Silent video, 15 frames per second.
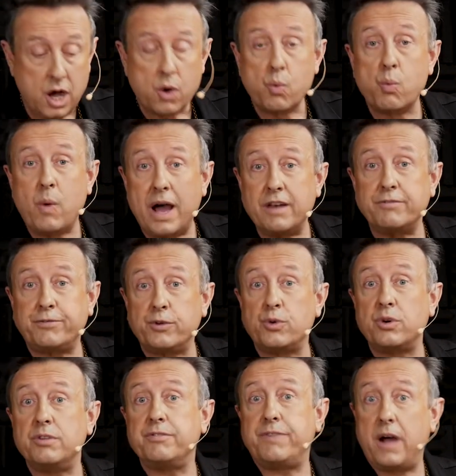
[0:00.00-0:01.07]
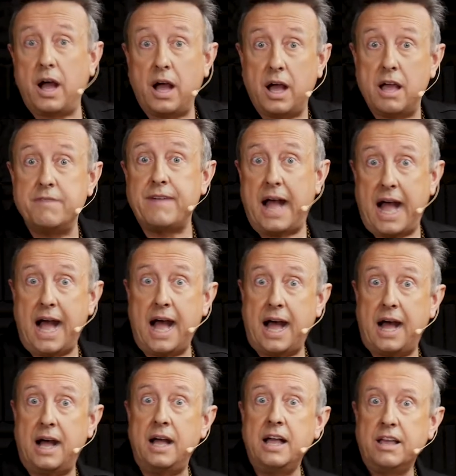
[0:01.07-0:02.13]
1, 4, and 5
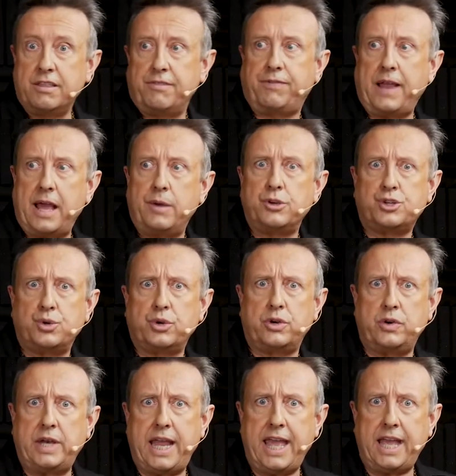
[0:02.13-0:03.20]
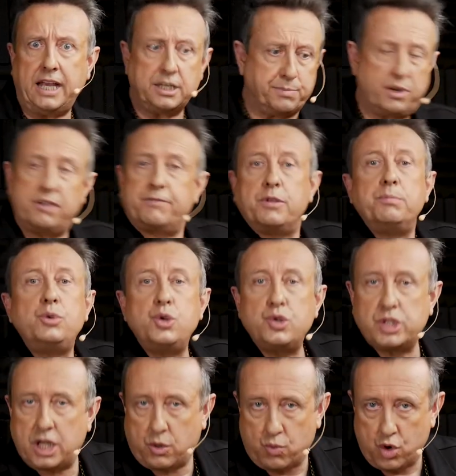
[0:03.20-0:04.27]
are the flour, sugar, and eggs, but of the
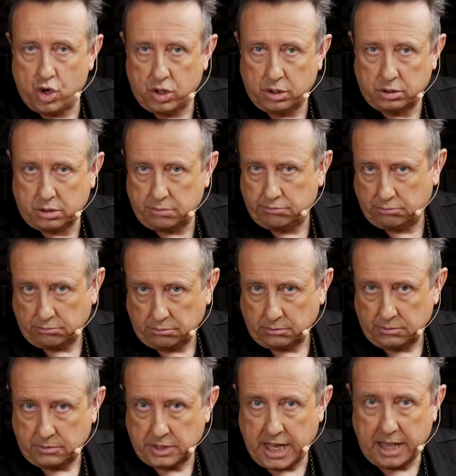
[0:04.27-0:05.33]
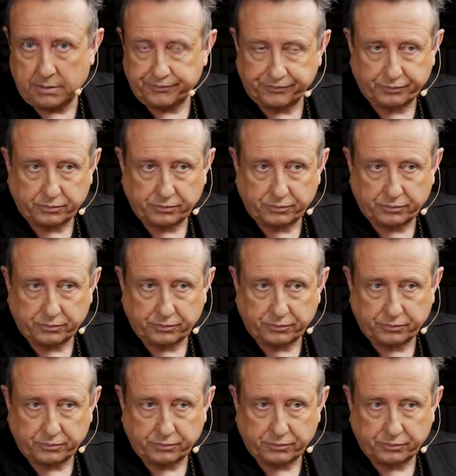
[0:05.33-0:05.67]
music world. Now,